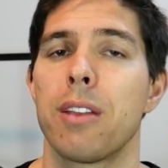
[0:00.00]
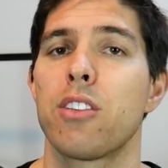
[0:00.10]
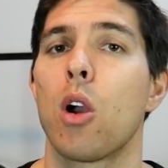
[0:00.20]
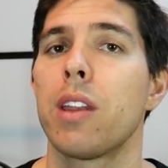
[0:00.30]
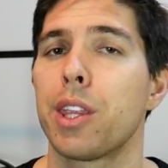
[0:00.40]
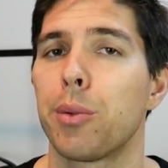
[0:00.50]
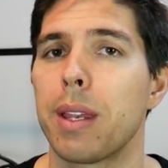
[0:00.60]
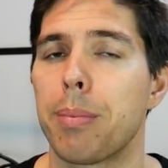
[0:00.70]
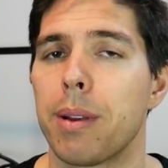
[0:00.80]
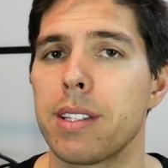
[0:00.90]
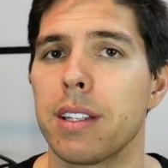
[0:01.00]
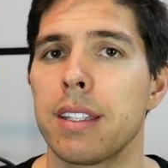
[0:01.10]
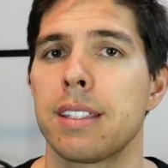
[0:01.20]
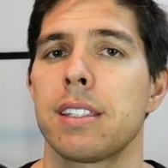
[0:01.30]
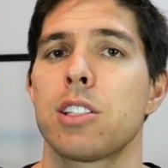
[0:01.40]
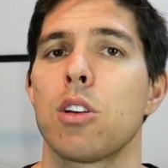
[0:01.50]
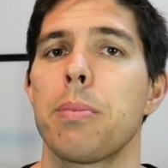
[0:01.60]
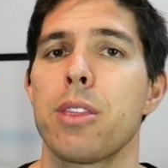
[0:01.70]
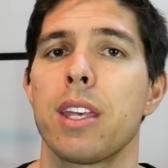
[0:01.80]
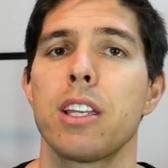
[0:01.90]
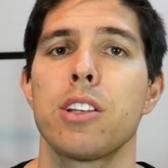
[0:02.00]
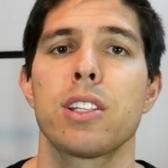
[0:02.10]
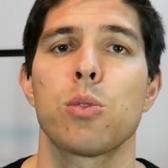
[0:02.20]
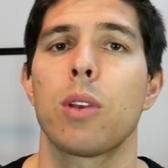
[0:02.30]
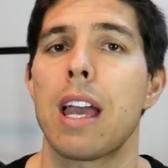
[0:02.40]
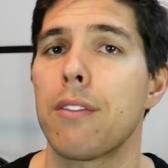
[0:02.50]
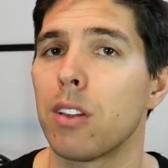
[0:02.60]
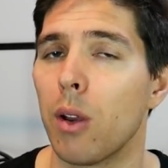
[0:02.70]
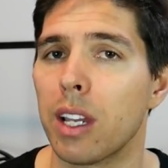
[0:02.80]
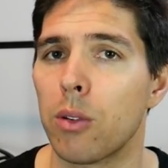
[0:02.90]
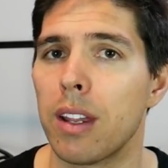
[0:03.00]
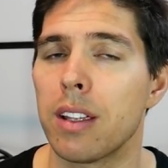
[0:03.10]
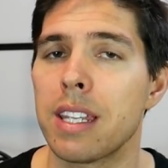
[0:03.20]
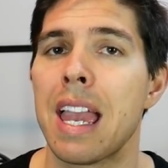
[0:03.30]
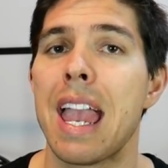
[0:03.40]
If you own a 3D printer, this is the type of thing you just wanna have lying around